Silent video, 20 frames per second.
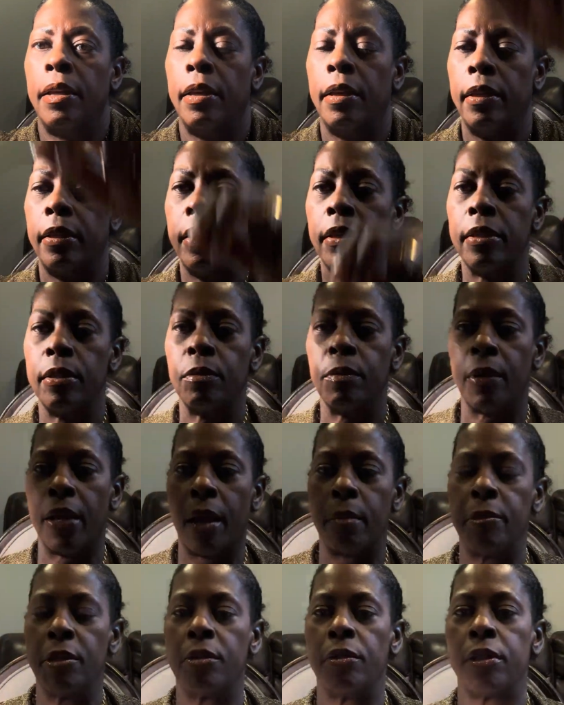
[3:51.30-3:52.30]
This is what
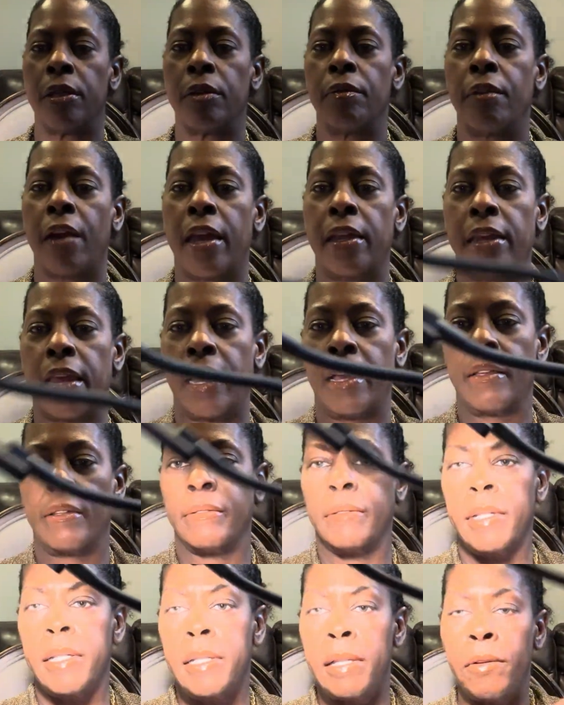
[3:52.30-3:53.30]
I'm using right now,
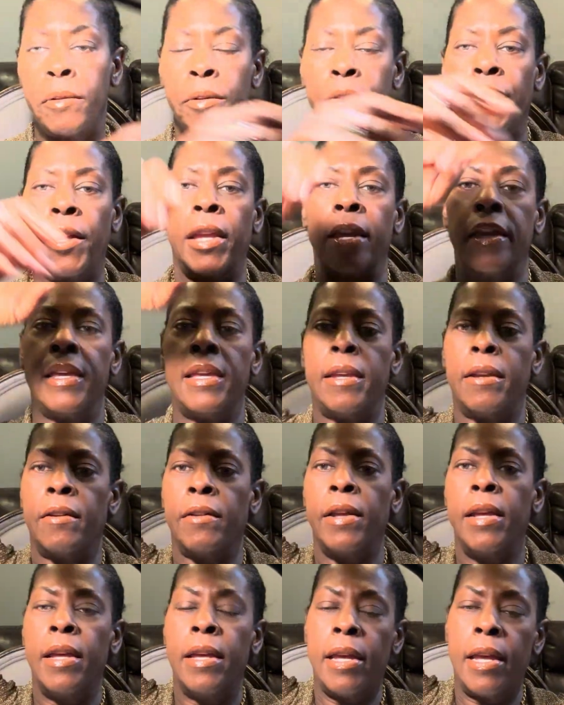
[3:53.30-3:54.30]
this little thing here,
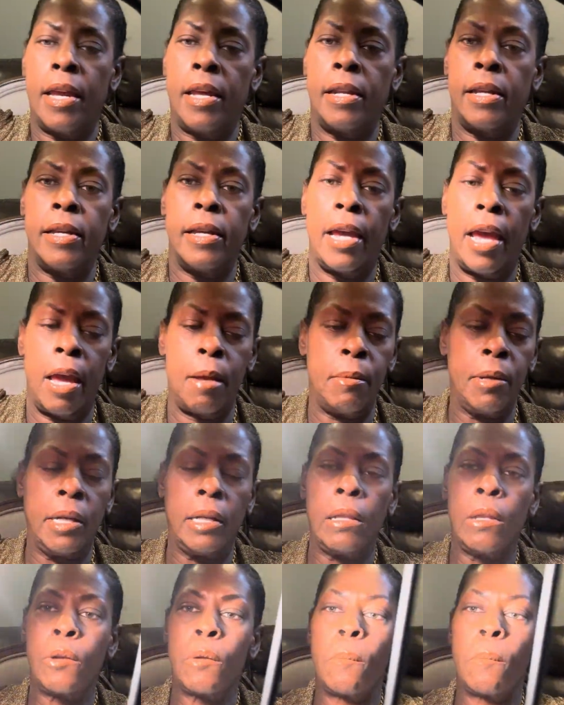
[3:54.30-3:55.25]
and it came in a little